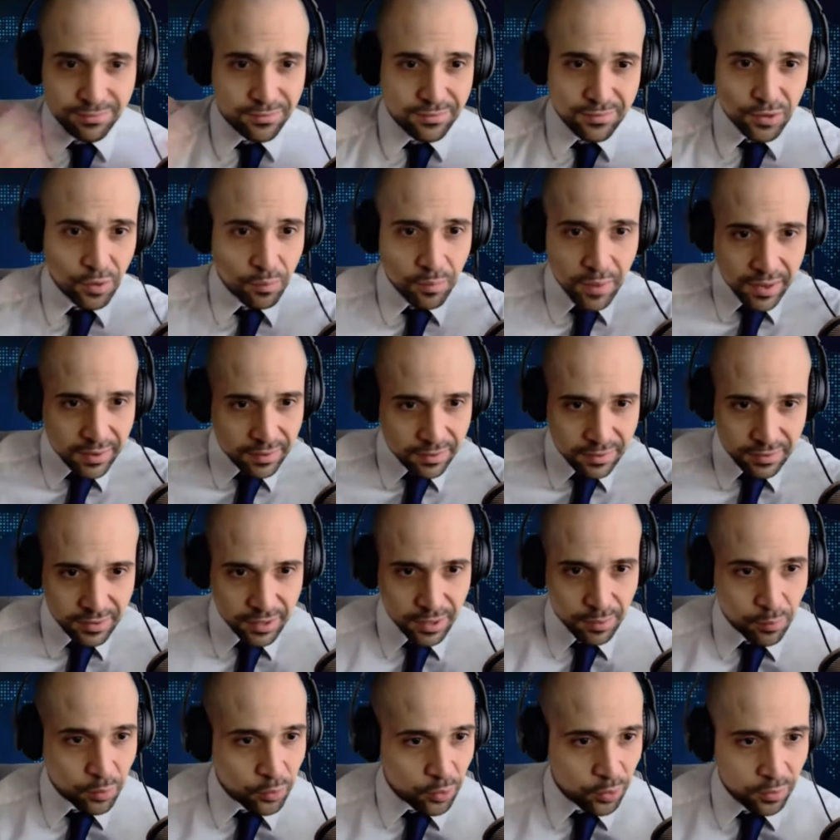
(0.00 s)
tremendously
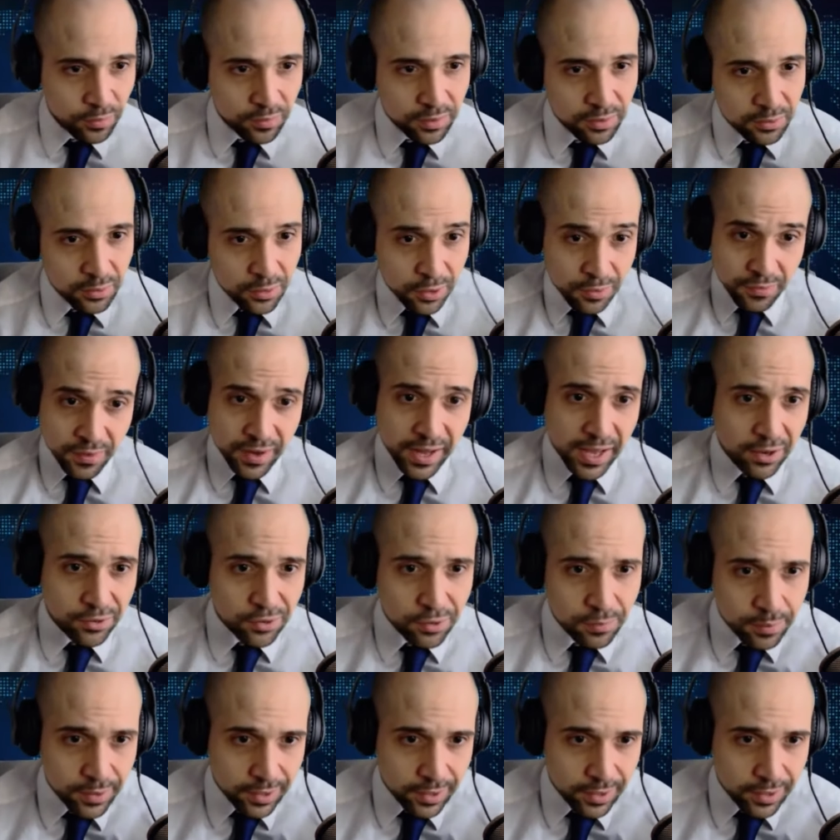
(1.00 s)
improved their financial